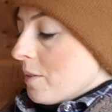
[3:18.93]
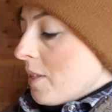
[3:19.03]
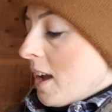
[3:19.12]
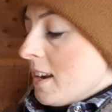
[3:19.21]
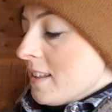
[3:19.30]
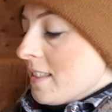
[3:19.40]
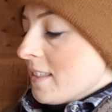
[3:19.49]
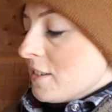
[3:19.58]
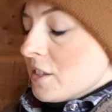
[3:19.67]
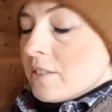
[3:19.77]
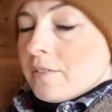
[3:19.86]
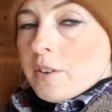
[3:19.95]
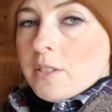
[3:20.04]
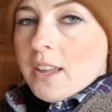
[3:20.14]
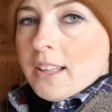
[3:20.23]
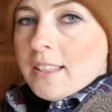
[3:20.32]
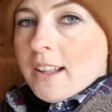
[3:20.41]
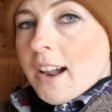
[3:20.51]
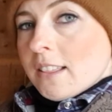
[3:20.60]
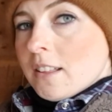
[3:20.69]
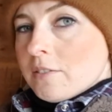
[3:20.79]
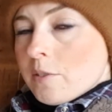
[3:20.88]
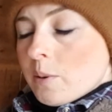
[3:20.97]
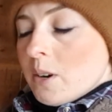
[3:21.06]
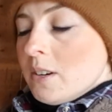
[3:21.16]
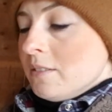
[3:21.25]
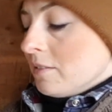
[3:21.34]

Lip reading: that is just a few things that I looked for